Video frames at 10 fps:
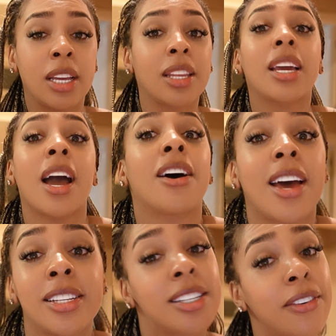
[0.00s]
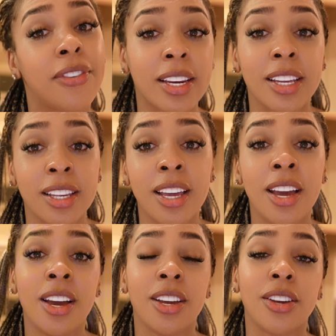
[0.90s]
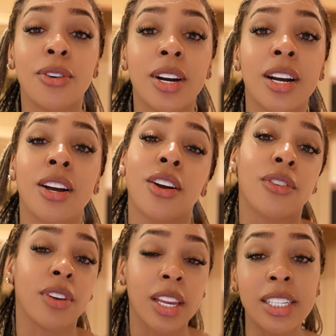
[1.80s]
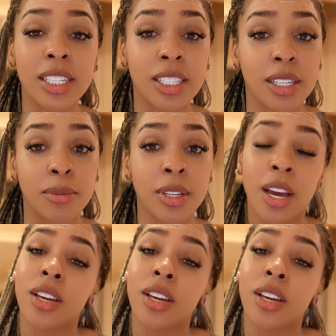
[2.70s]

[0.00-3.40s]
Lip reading: Look at how that's affecting your relationships,